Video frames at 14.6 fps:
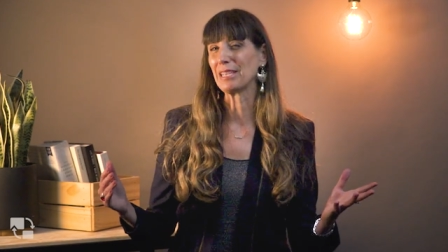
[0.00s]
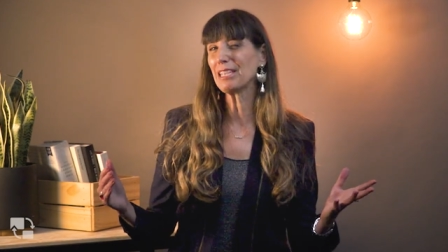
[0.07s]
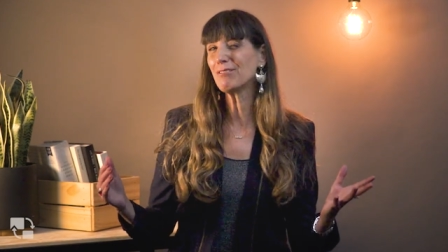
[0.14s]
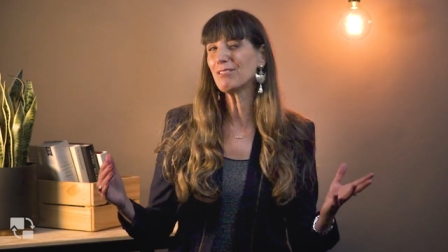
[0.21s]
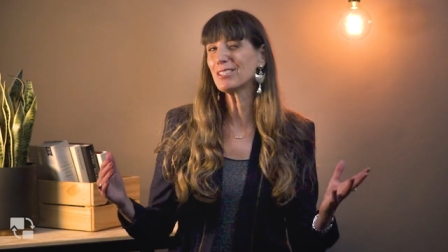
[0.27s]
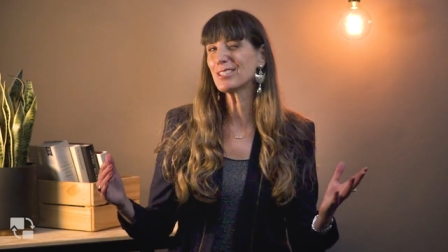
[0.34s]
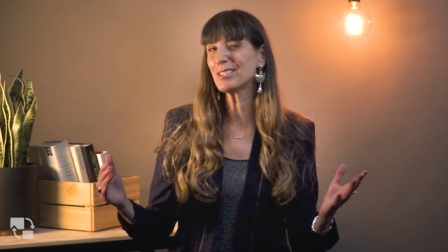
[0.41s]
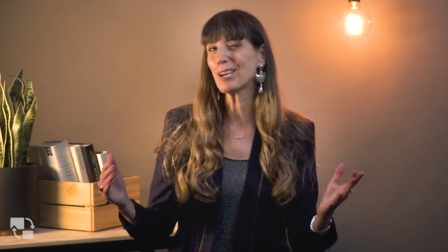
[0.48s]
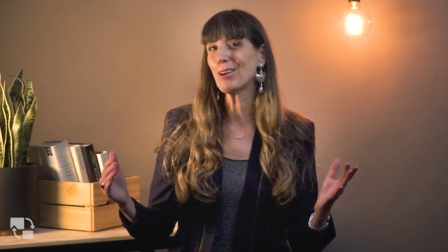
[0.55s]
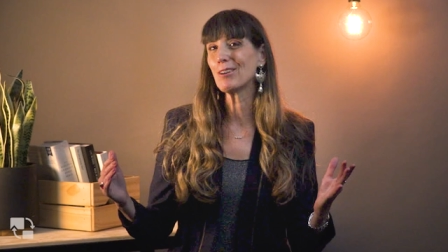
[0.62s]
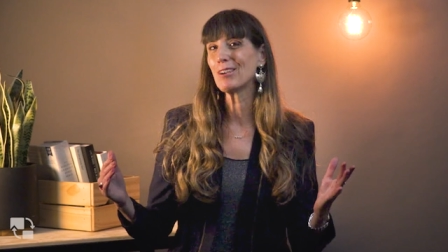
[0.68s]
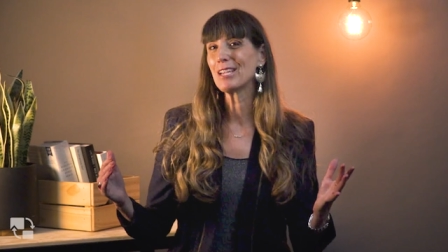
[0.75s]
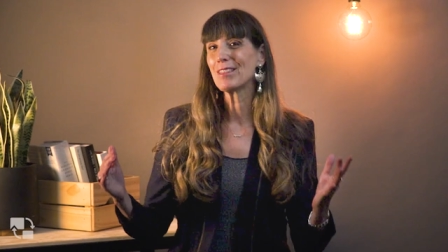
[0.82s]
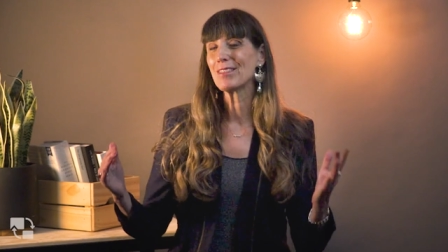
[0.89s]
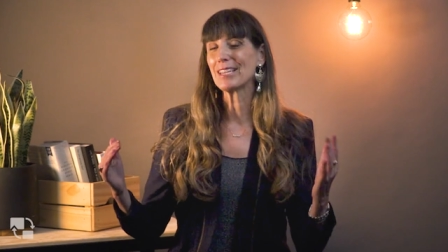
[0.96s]
even so
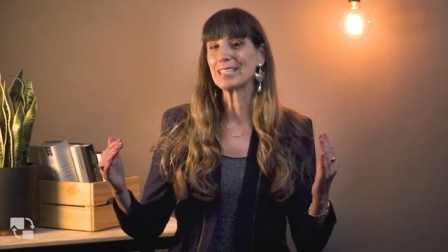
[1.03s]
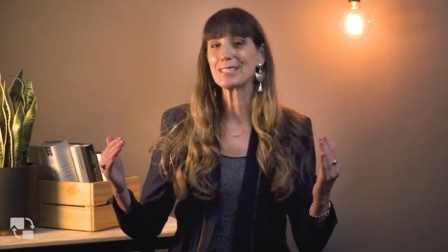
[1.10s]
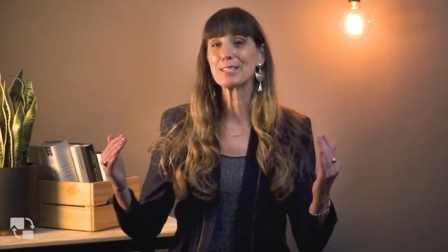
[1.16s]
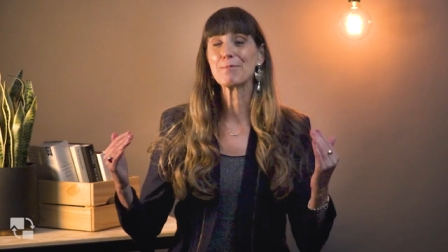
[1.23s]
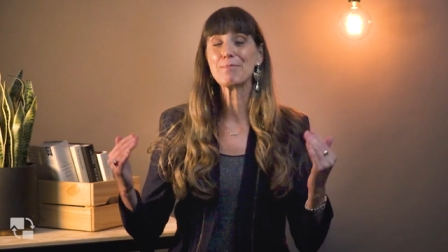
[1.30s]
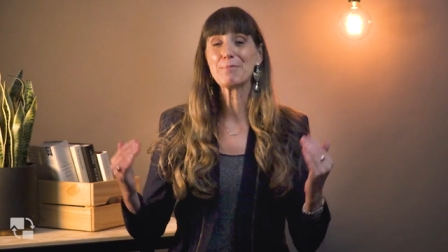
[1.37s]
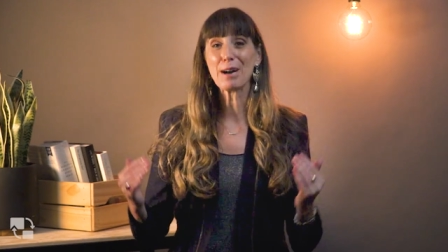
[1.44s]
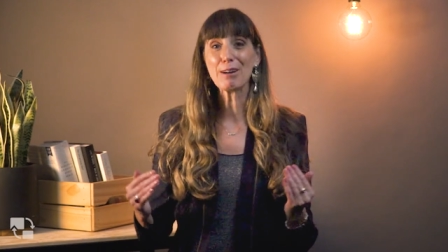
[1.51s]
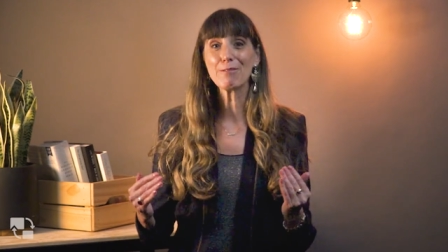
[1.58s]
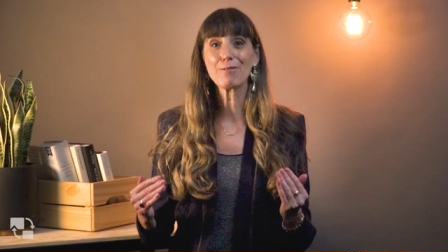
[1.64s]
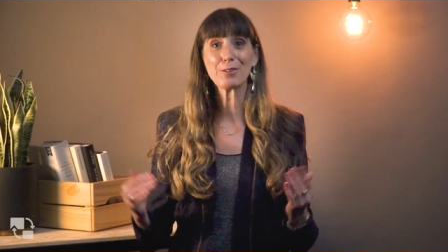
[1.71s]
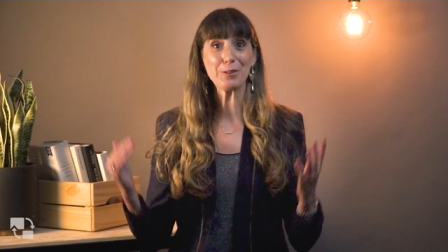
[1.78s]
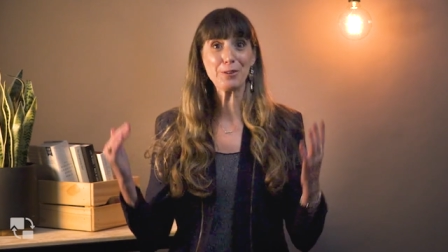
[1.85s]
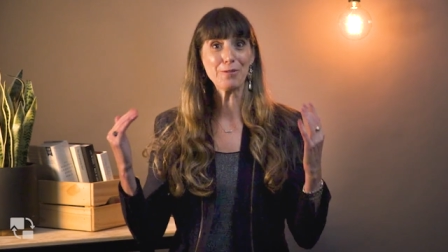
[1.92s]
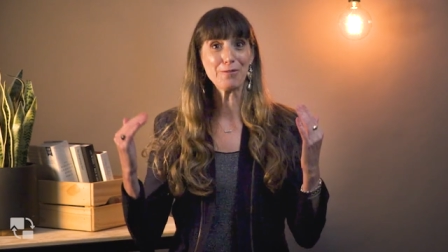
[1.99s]
that it's above
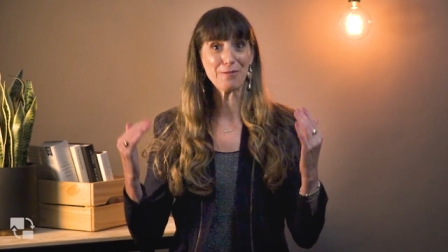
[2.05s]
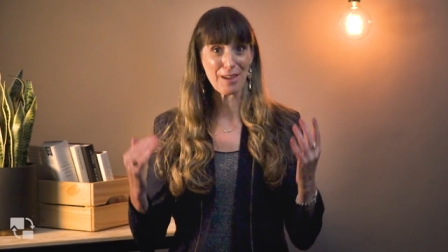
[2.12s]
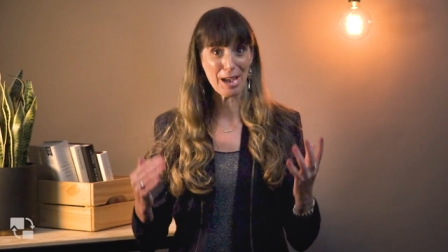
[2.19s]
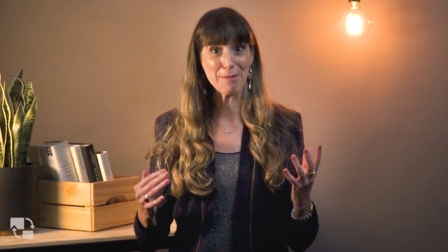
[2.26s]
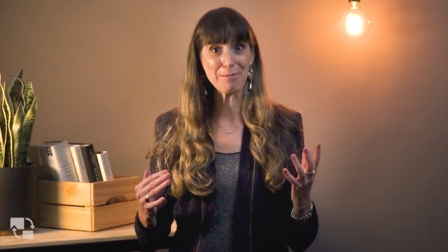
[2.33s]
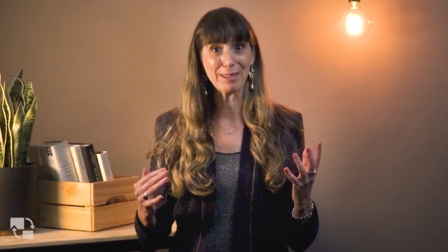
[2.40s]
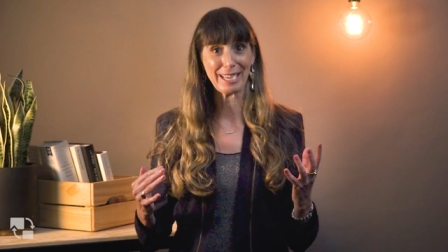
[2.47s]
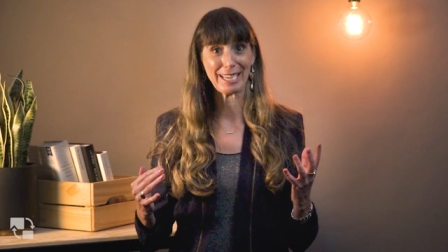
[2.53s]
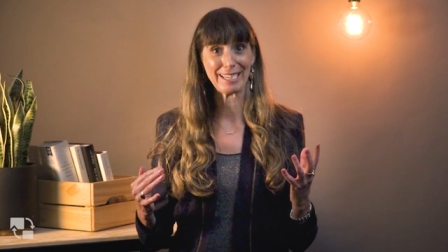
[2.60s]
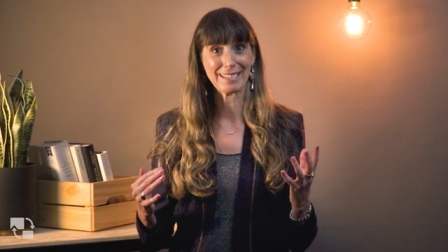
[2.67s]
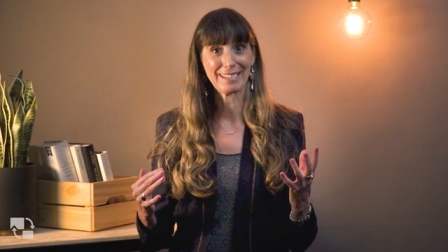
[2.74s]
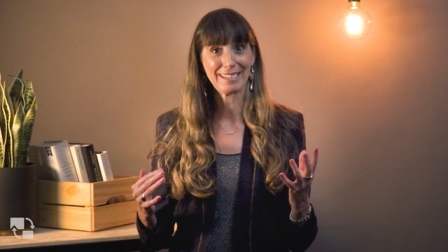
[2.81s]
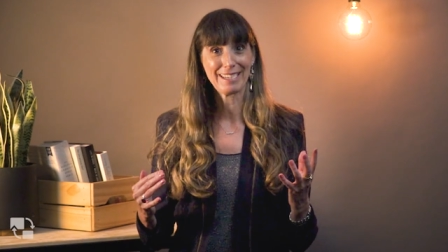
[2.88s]
your family,